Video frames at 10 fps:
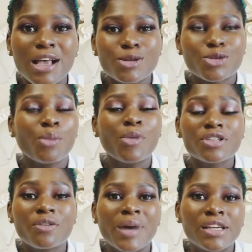So most
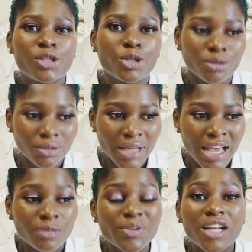of my shoes,
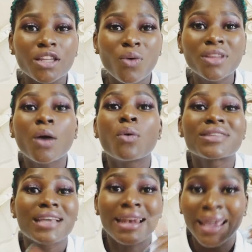especially the one that
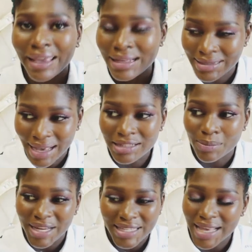was like exact
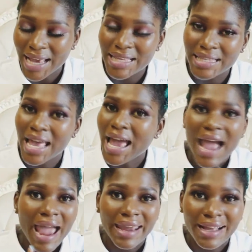my size,
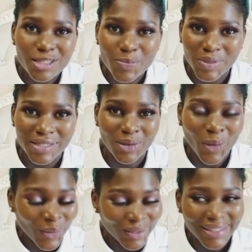I can't put it
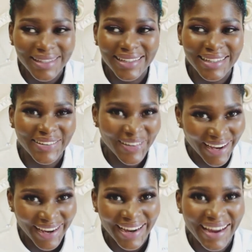on.
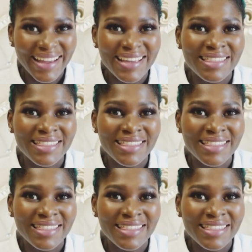Okay?